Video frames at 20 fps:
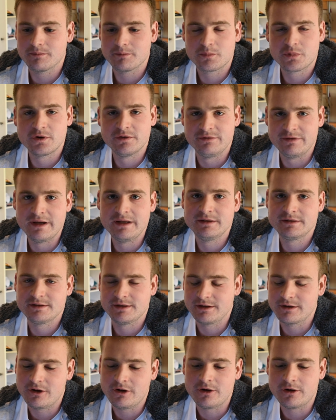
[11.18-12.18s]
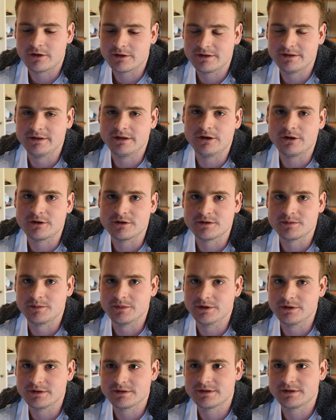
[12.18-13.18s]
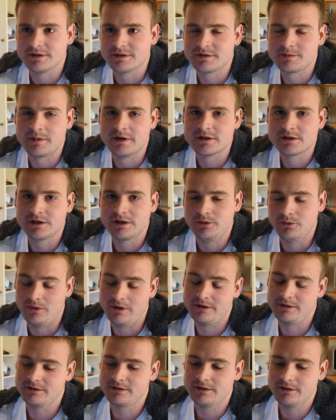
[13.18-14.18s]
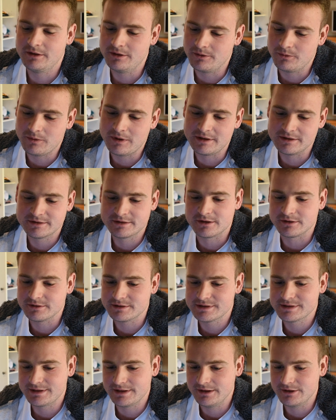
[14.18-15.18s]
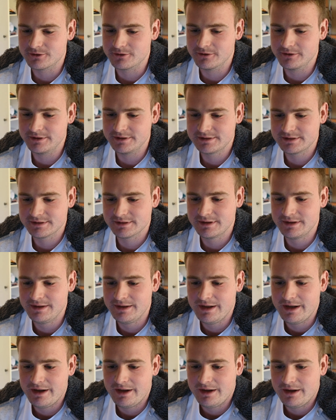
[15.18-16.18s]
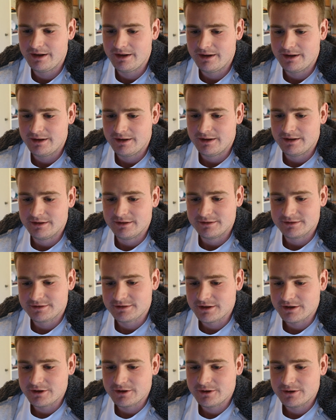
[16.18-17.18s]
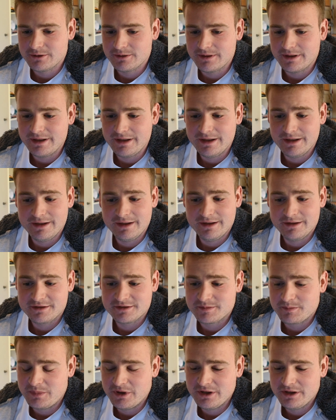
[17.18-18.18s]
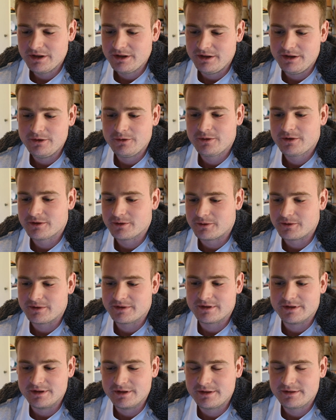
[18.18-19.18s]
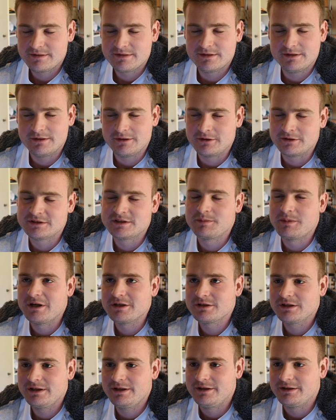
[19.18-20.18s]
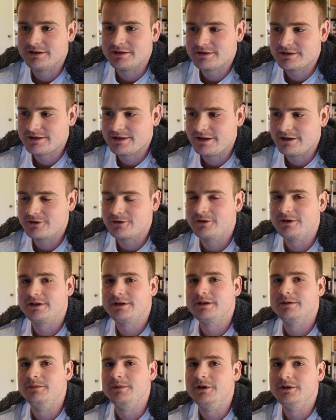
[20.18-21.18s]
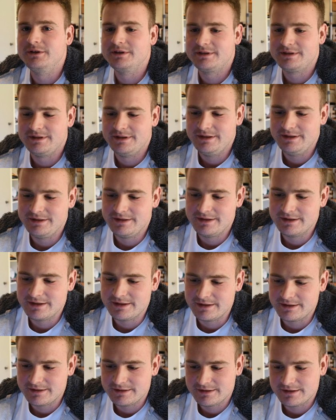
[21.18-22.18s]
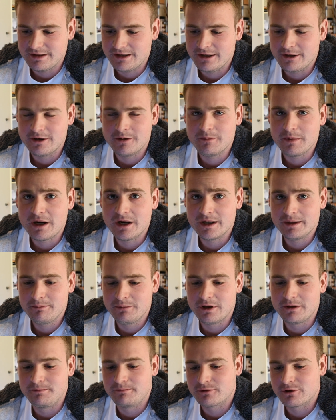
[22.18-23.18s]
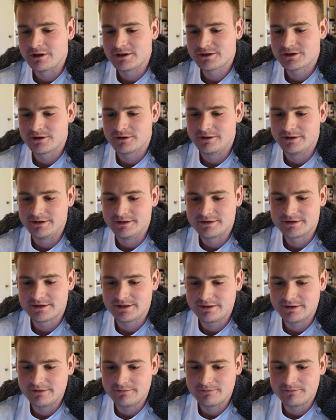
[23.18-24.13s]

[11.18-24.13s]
preventing heart enlargement, especially once, uh, whilst on steroids. So it's been a new thought that, especially in the steroid community, that um, high blood pressure is